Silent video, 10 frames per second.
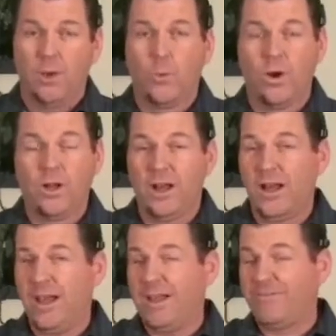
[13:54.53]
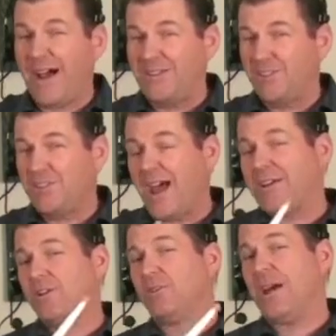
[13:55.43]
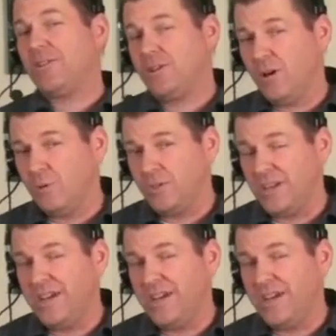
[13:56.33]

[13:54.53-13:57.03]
well, if I just add a grace note to